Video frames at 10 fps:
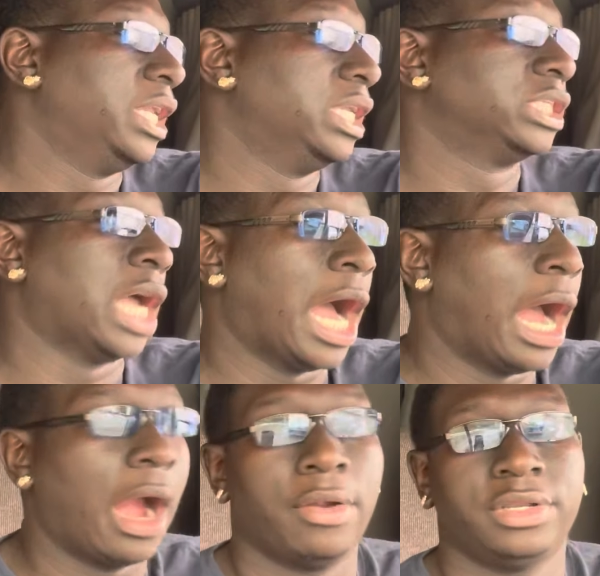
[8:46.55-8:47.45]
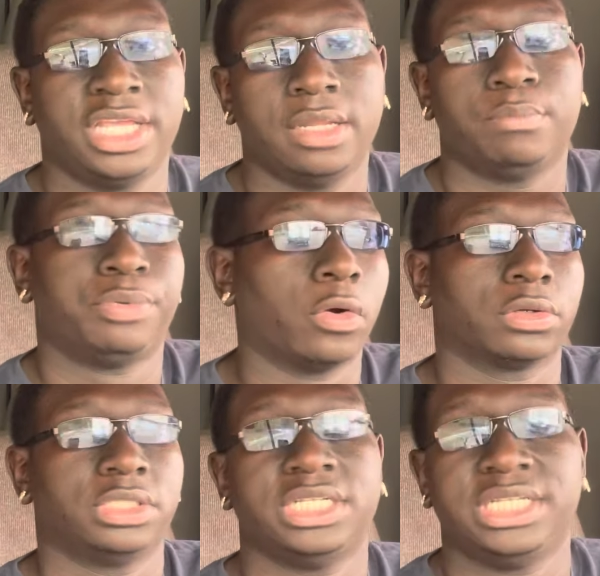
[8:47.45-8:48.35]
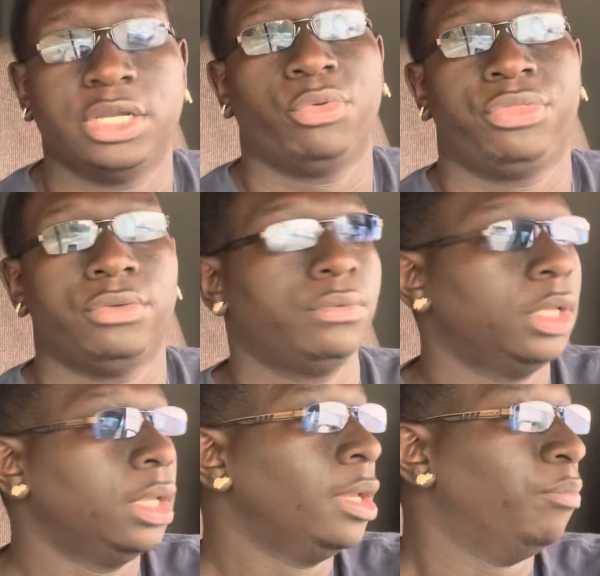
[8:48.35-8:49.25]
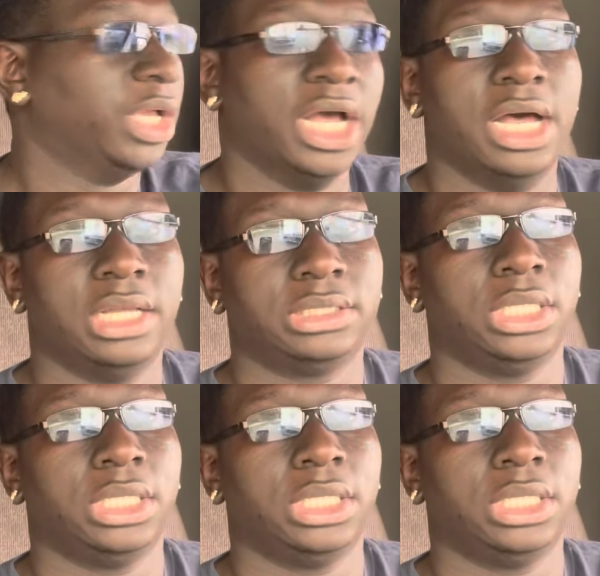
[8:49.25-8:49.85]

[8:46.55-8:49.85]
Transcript: it is hard to get brokers to deal with you, because